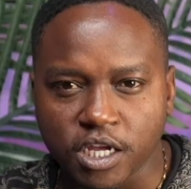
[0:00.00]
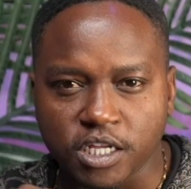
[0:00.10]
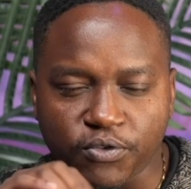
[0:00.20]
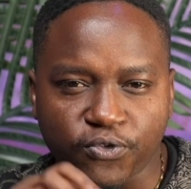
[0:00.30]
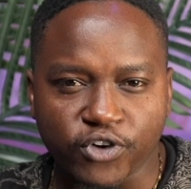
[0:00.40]

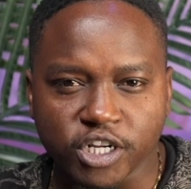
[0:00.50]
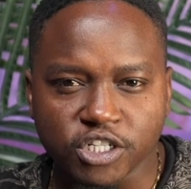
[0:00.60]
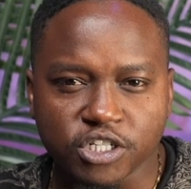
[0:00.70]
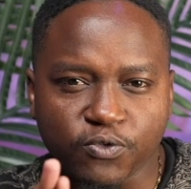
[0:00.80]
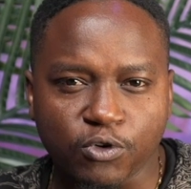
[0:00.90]
The French
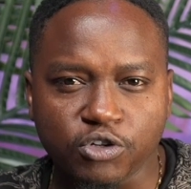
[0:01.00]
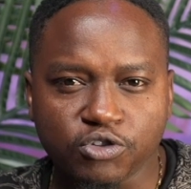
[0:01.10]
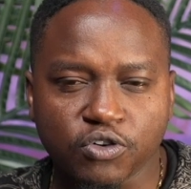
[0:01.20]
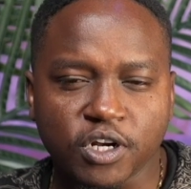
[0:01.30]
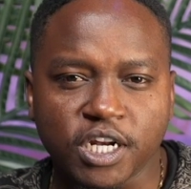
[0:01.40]

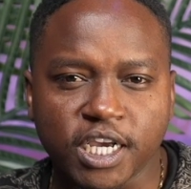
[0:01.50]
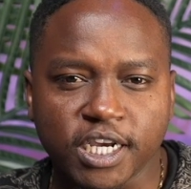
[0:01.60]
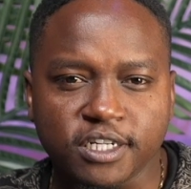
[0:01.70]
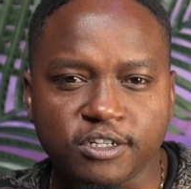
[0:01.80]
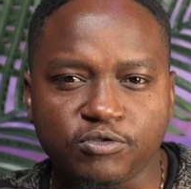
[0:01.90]
Revolution
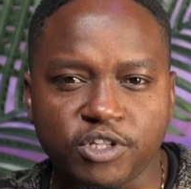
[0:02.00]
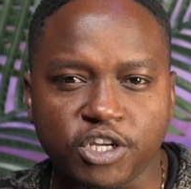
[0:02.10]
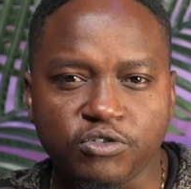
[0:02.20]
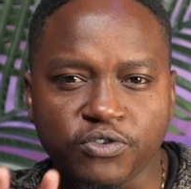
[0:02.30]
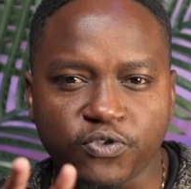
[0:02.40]
led to the
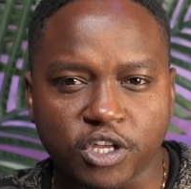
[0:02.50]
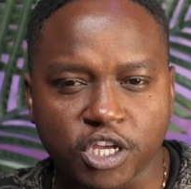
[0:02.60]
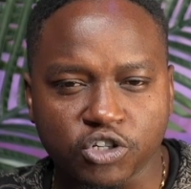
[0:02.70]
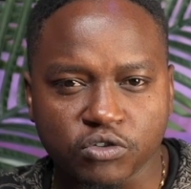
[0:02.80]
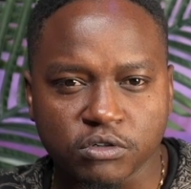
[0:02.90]

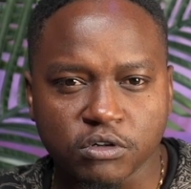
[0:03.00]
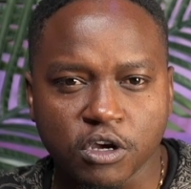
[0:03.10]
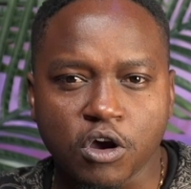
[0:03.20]
unification